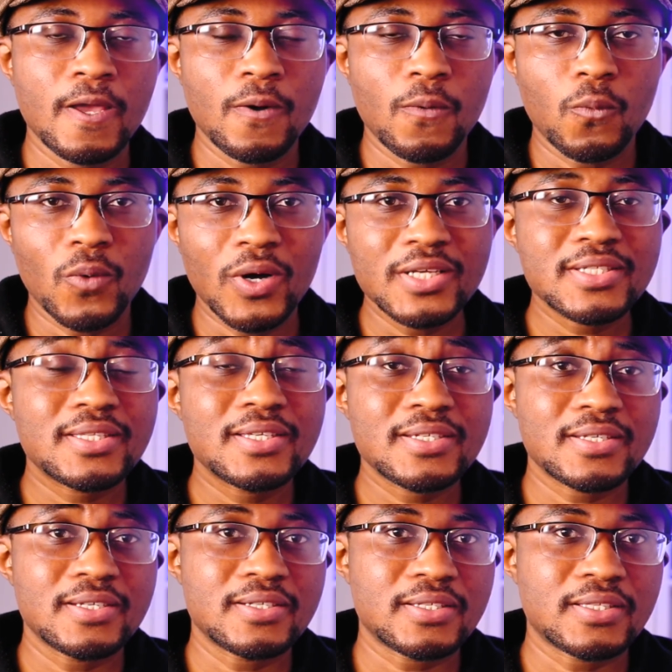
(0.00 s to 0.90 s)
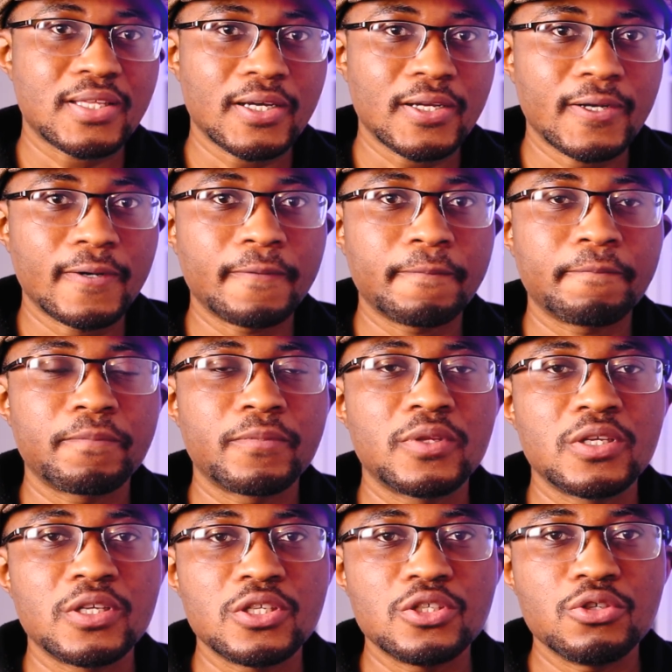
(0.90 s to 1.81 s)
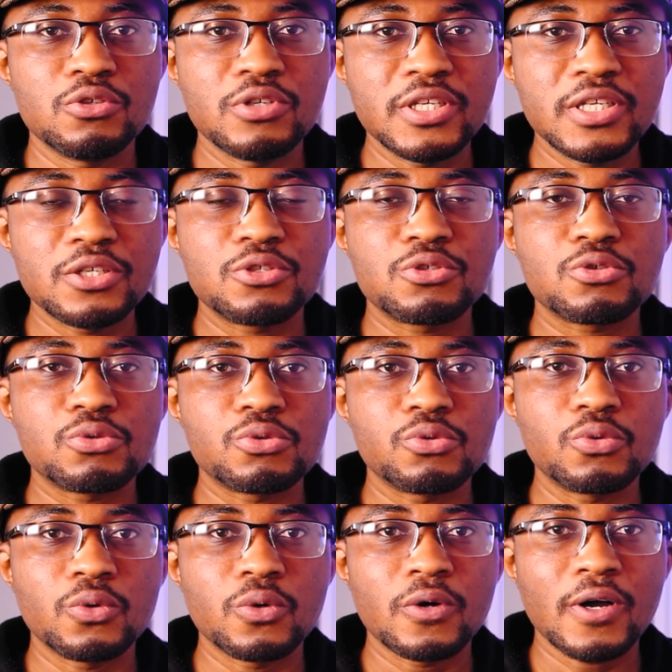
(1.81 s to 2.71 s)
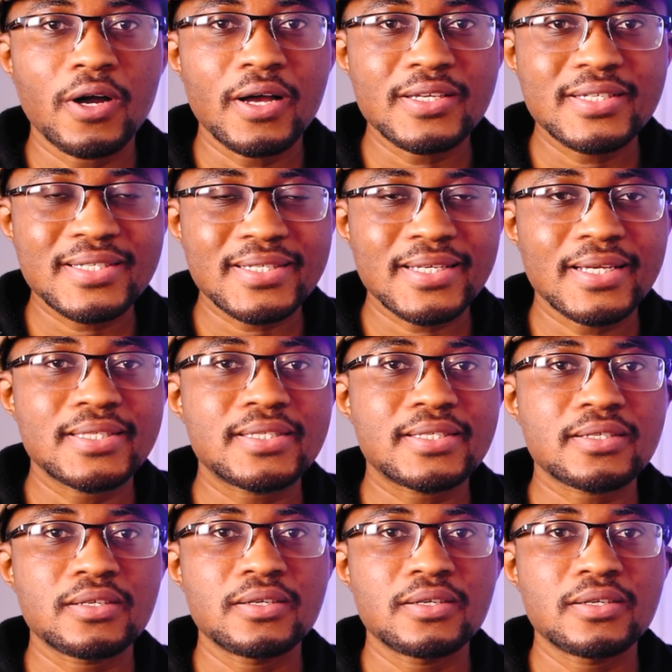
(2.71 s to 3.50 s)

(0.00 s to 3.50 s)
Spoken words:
Once this is done, you need to set